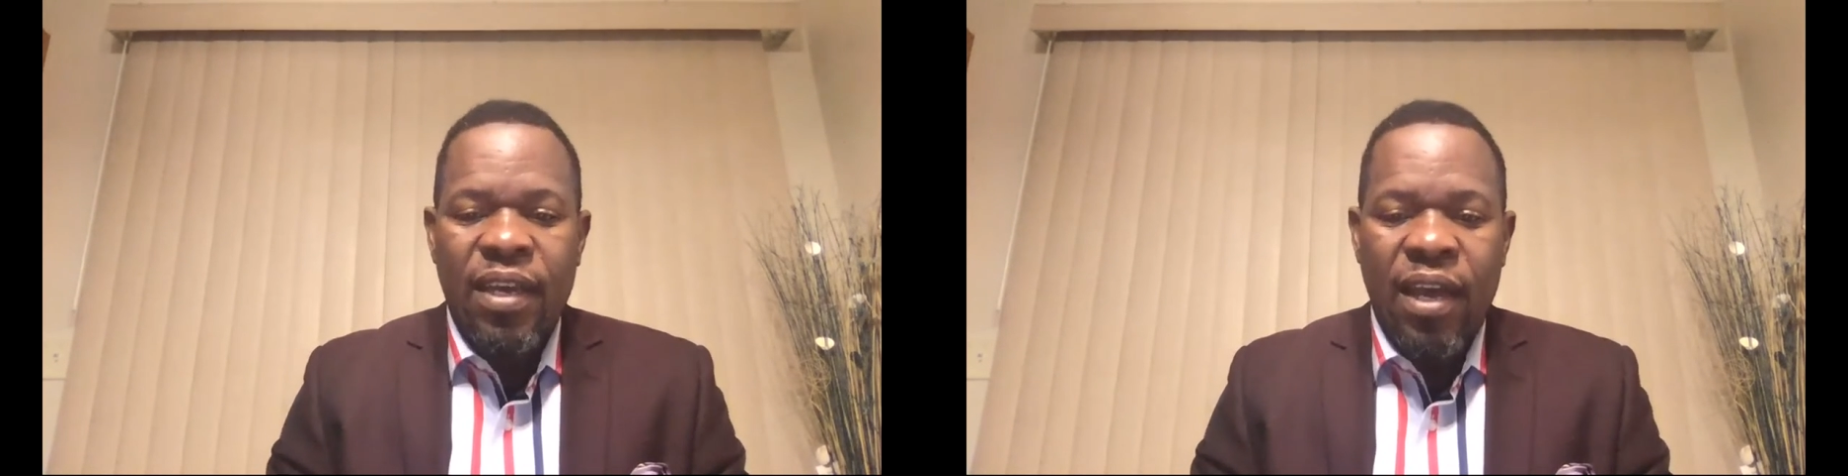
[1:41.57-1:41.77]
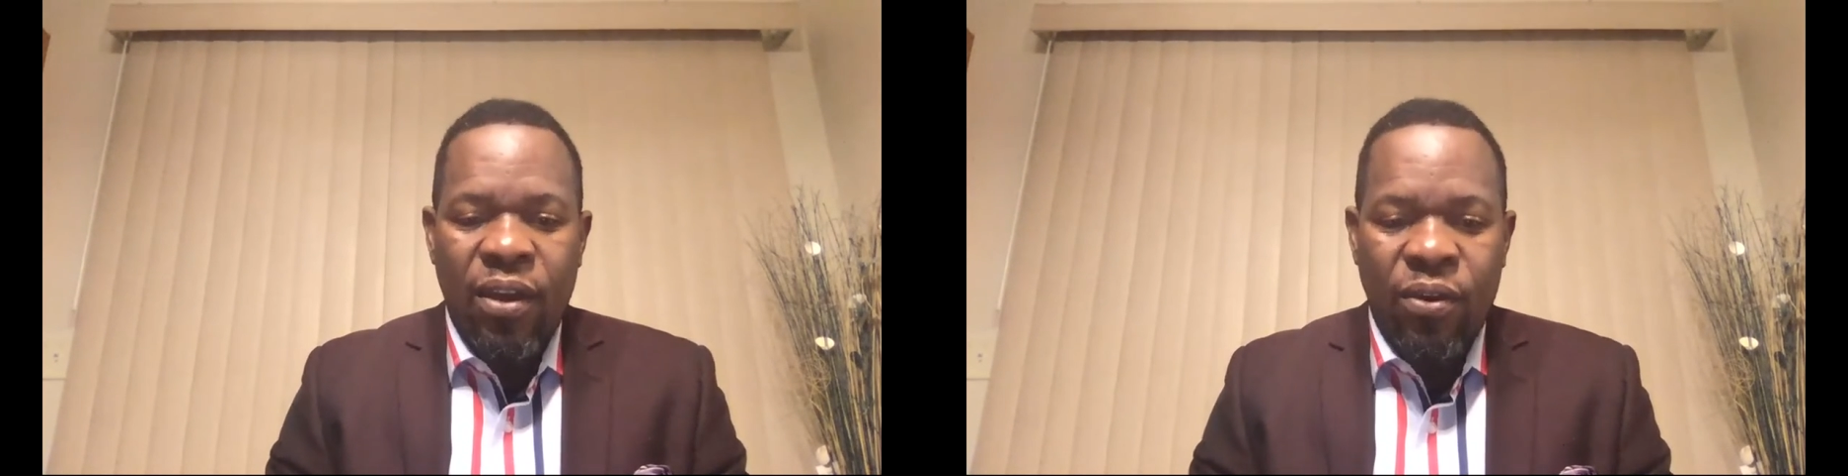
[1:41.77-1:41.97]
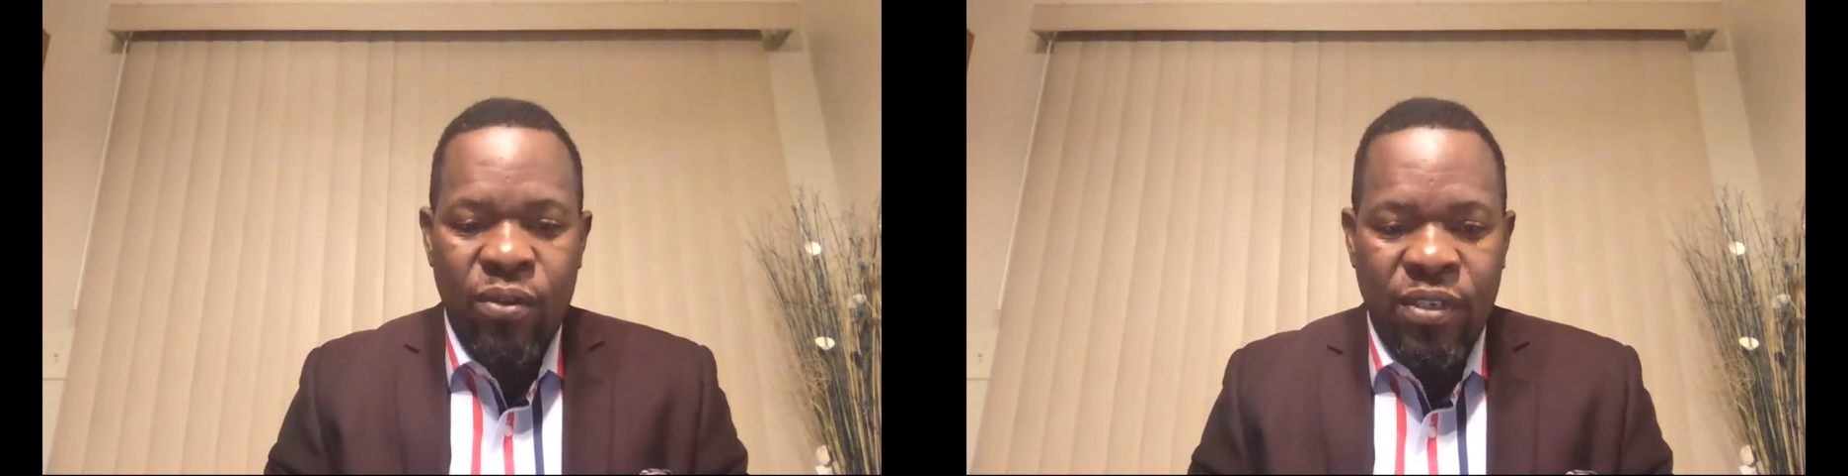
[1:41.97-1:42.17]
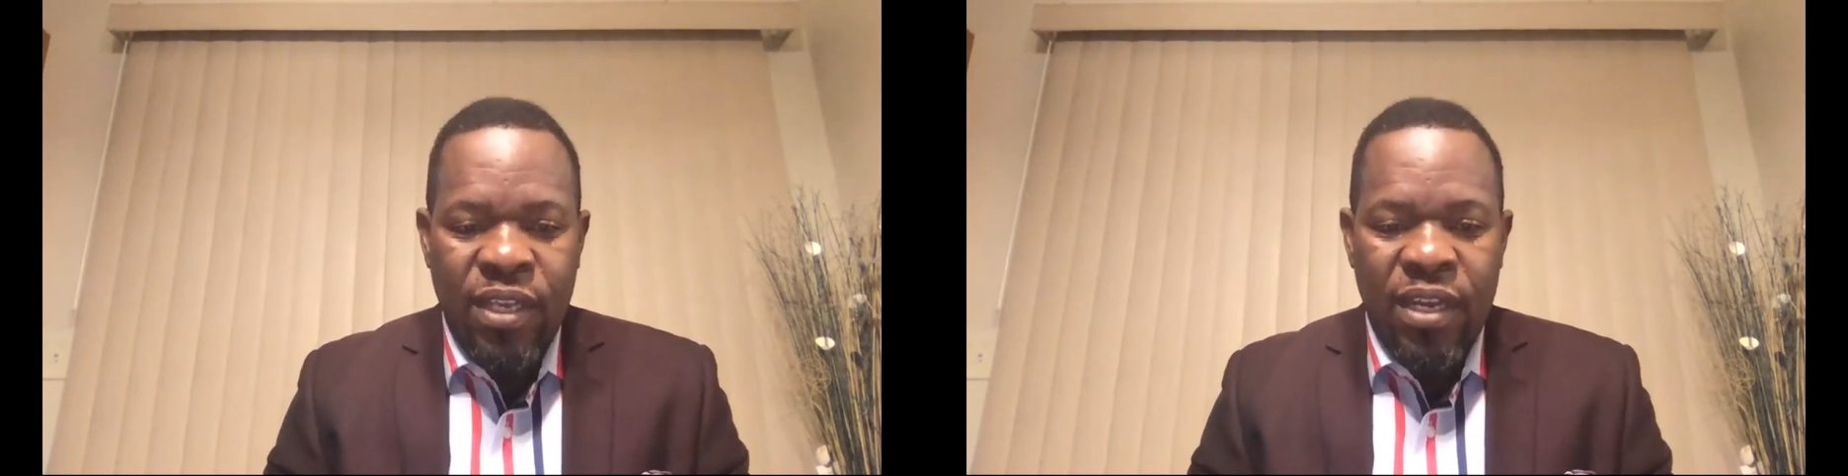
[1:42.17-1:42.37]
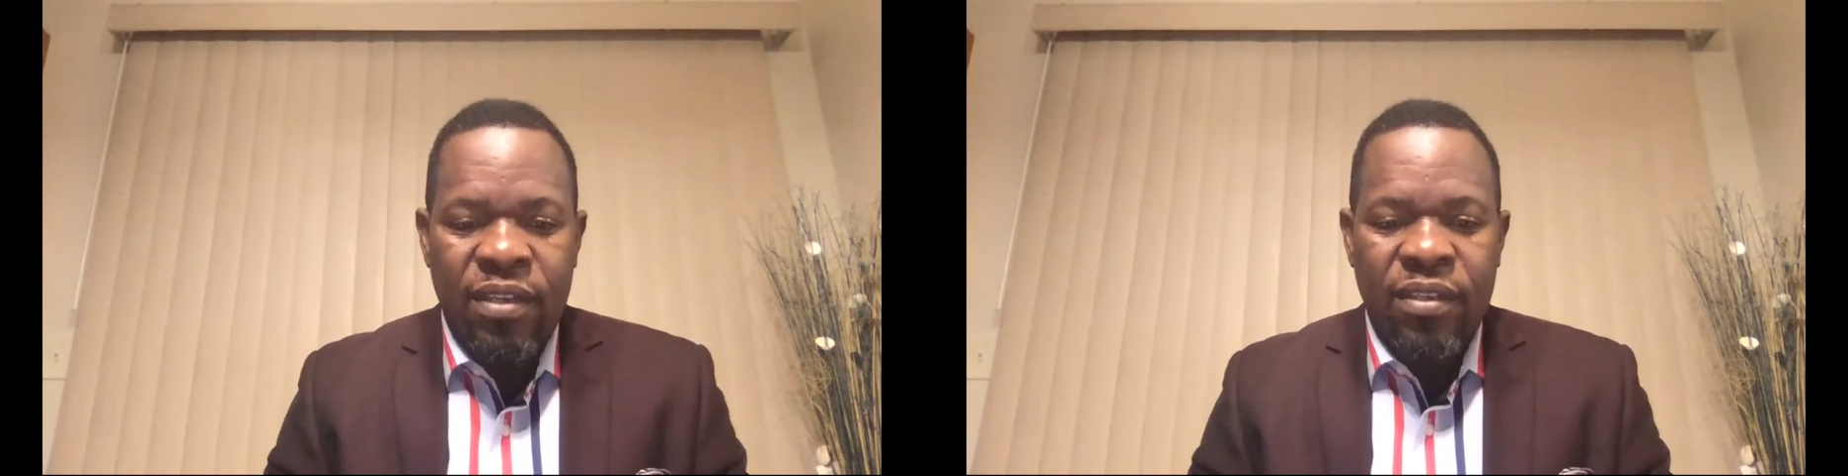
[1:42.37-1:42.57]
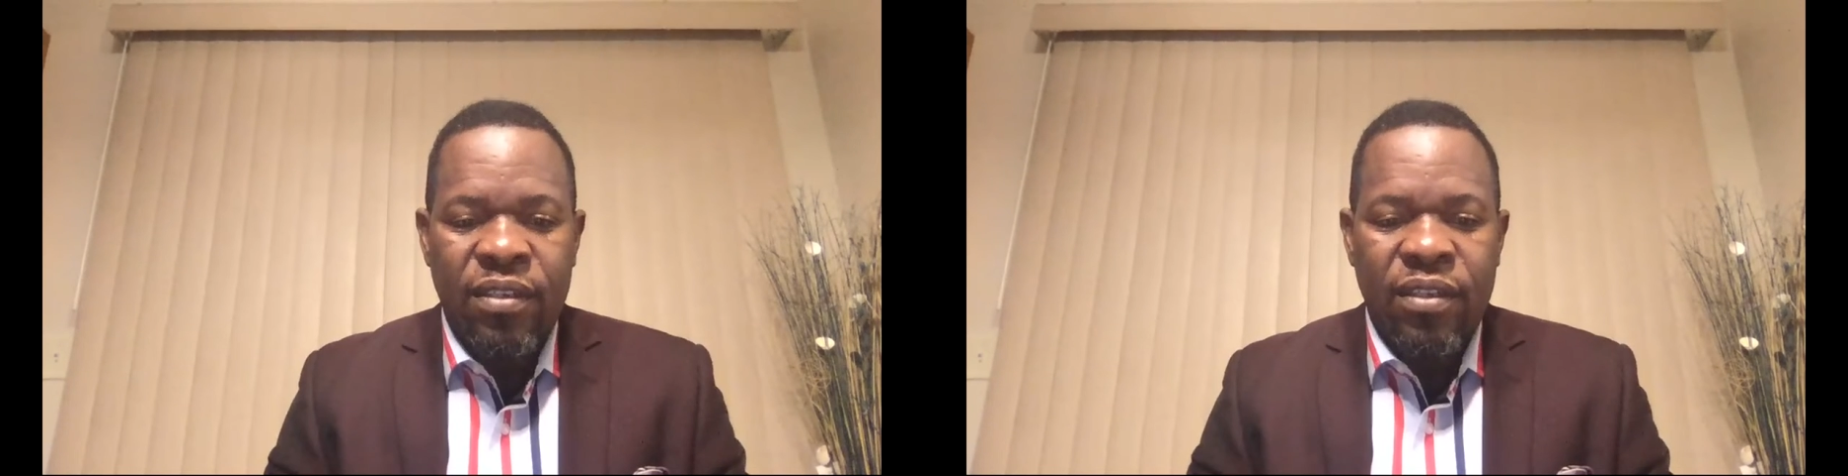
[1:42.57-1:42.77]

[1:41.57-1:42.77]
and concerns,